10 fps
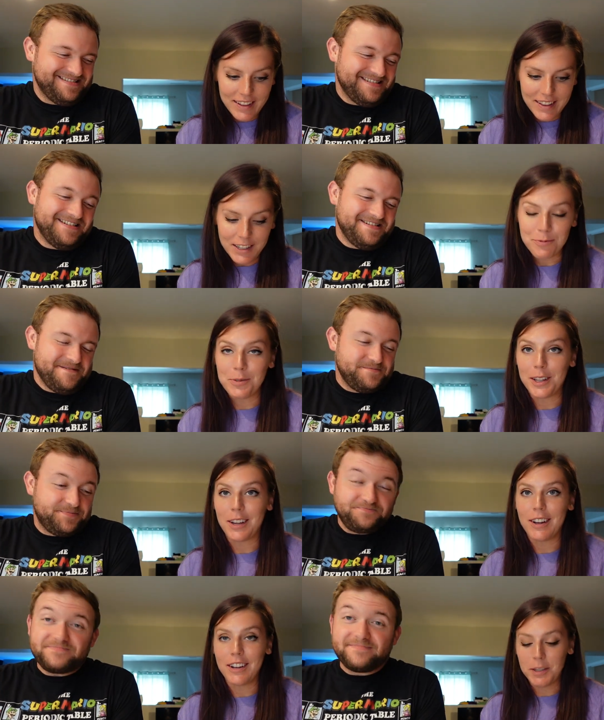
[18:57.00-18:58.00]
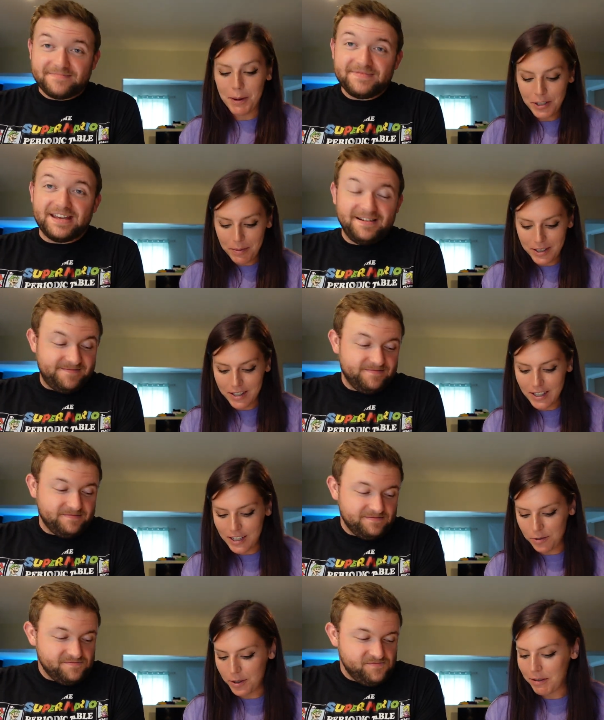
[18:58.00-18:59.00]
Speaker 1: That is really good, especially because this has
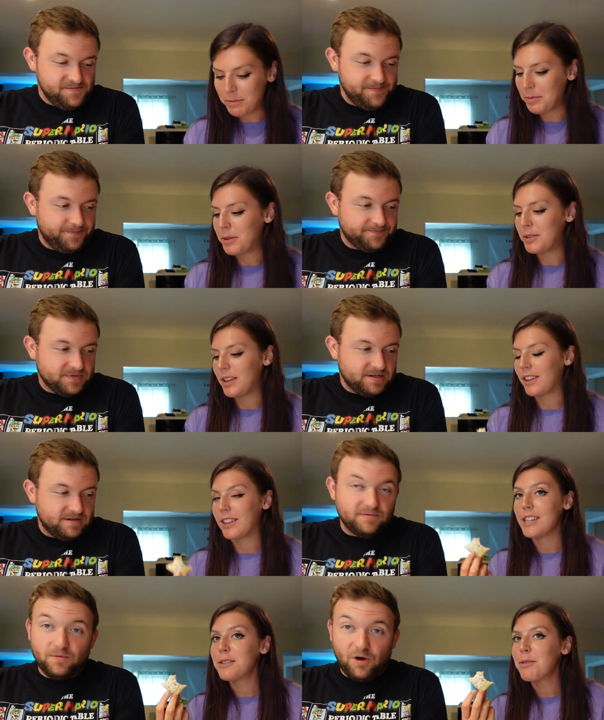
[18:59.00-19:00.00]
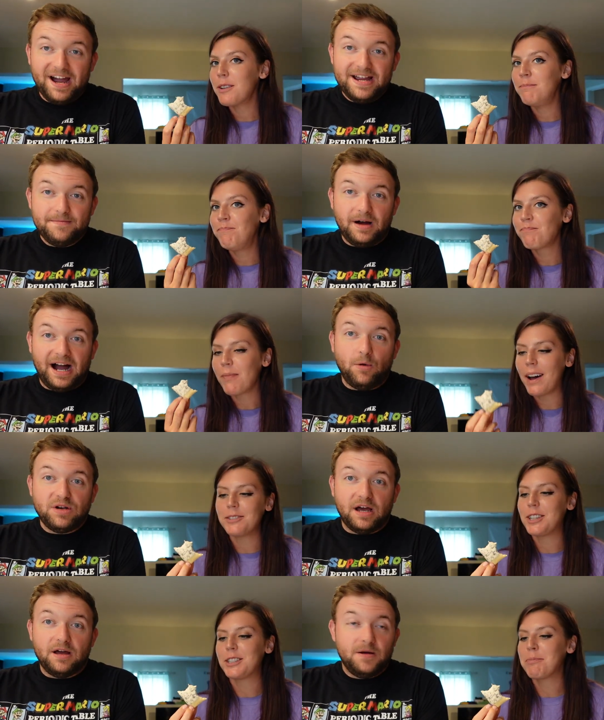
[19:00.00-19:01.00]
20 grams of protein. Like this one, right? I, I, don't would, taste the